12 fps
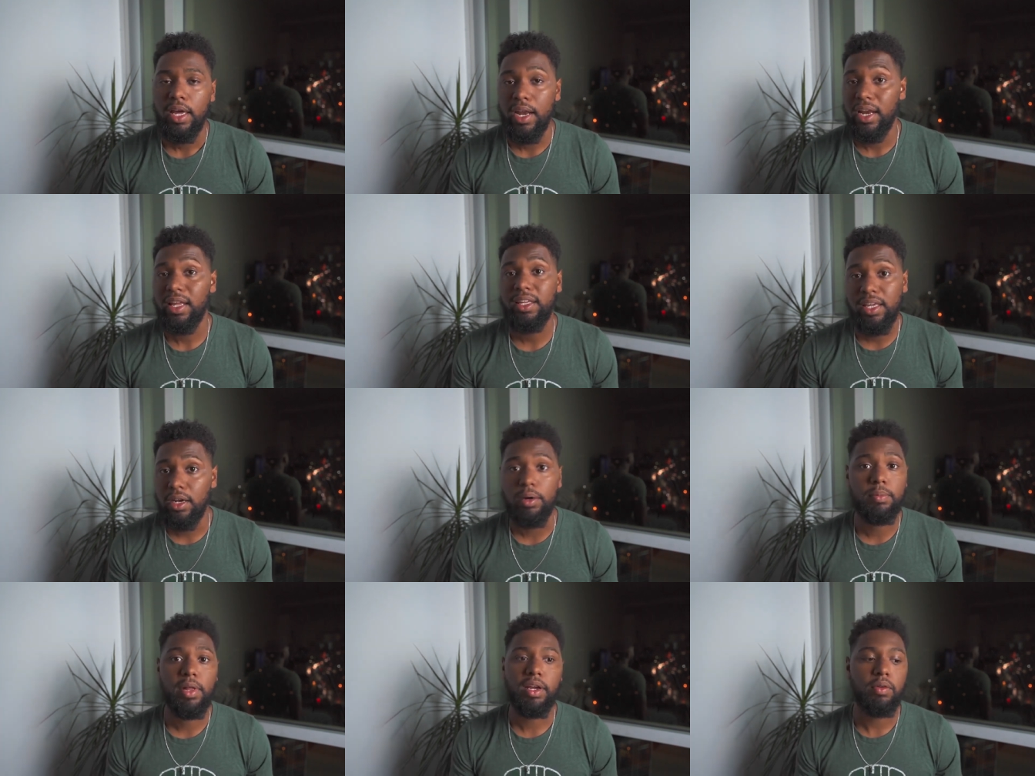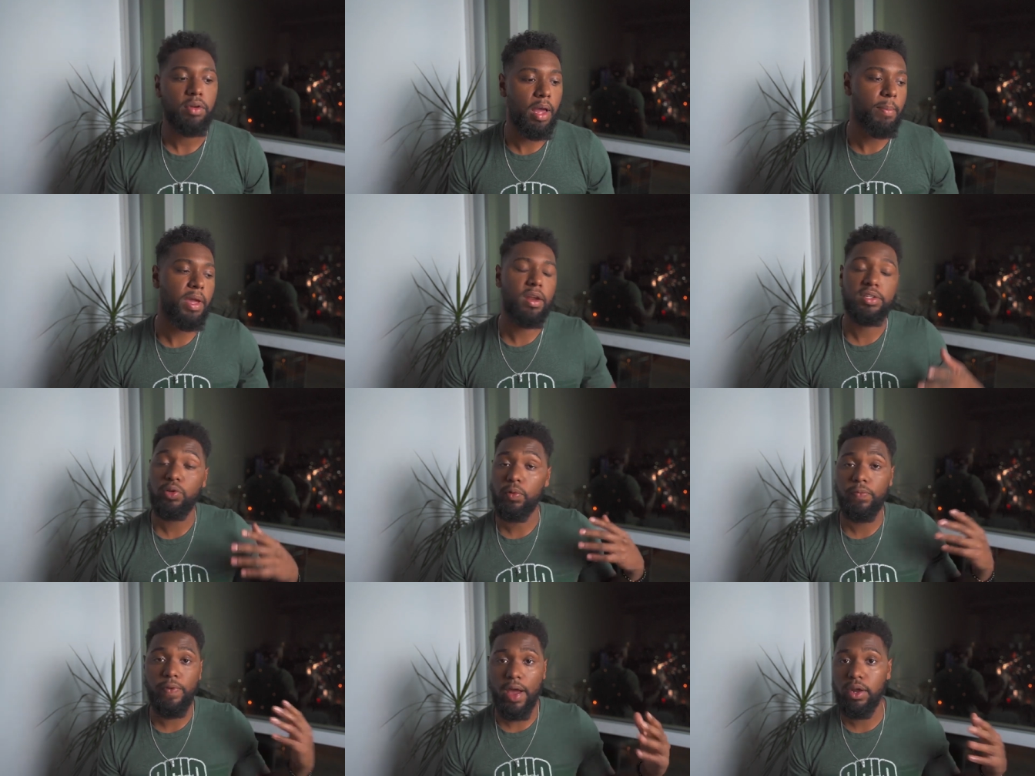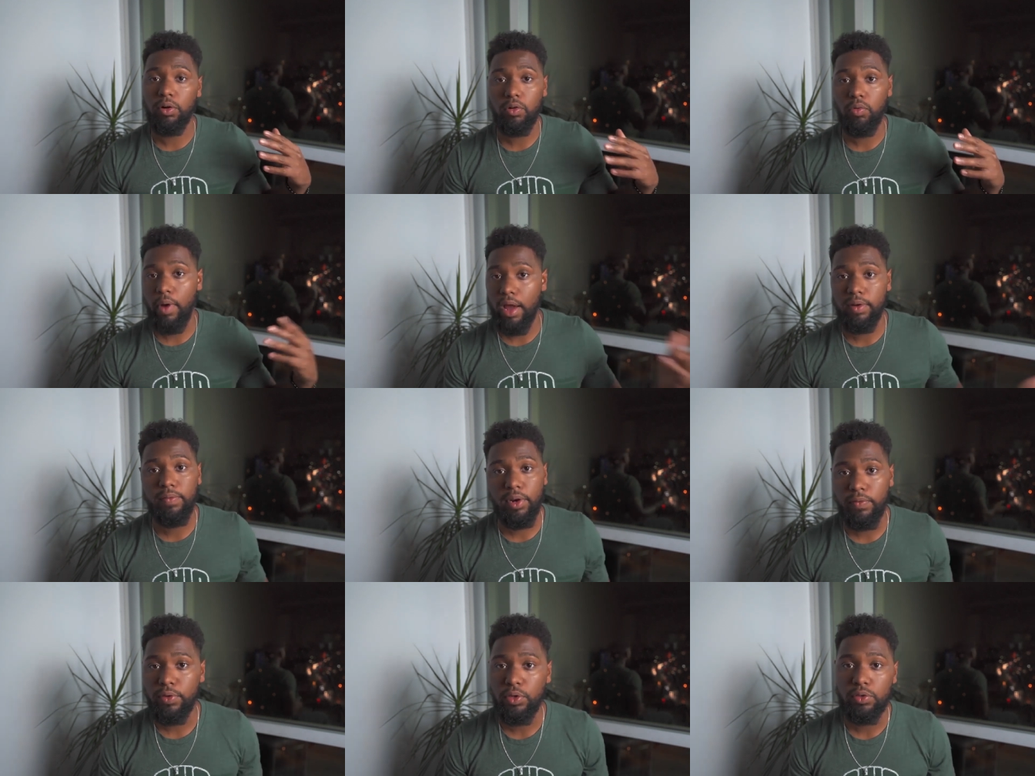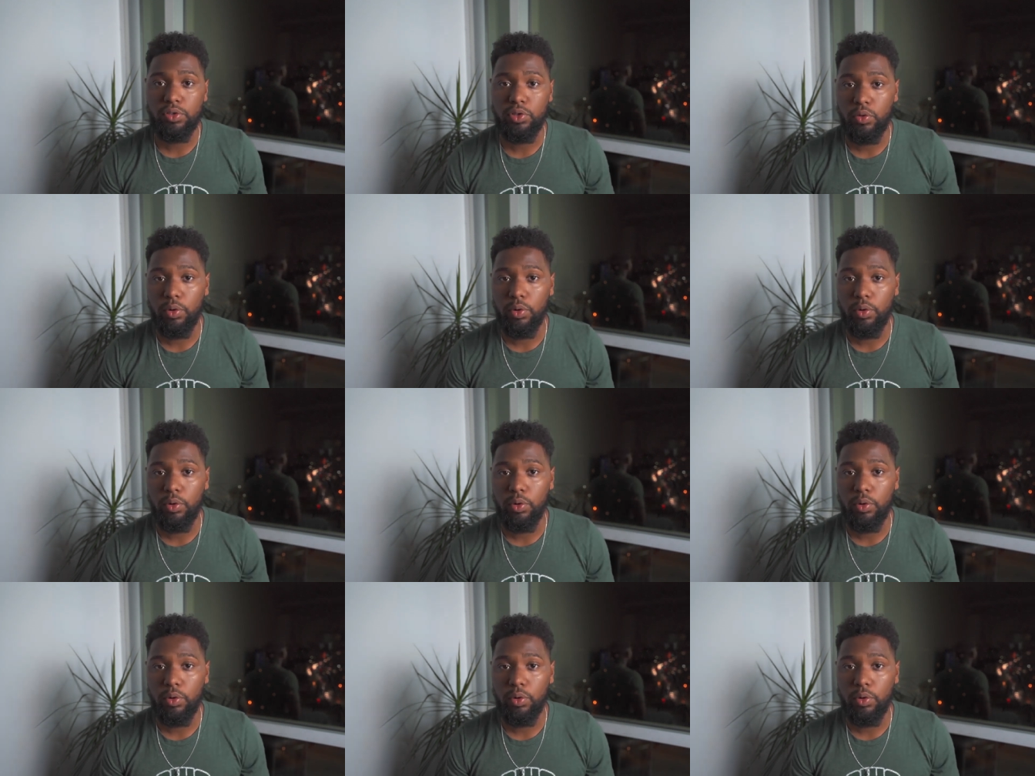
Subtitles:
And I didn't get them. Like, I made it to a final round of interviews